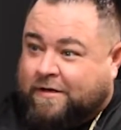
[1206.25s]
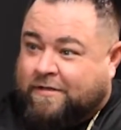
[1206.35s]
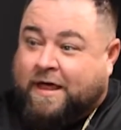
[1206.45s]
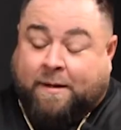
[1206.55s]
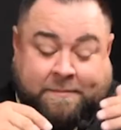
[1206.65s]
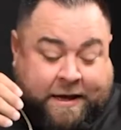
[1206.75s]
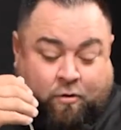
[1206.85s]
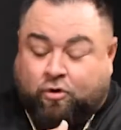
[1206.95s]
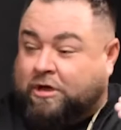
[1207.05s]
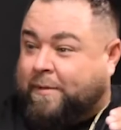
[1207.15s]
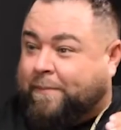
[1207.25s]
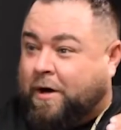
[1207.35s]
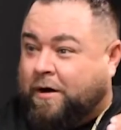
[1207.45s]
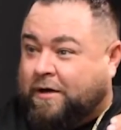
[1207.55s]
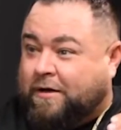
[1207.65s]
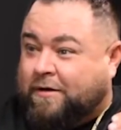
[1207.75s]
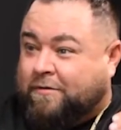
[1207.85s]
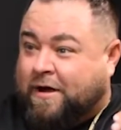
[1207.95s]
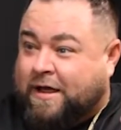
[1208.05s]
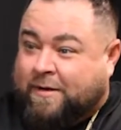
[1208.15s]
that I'm now holding in my pocket, right,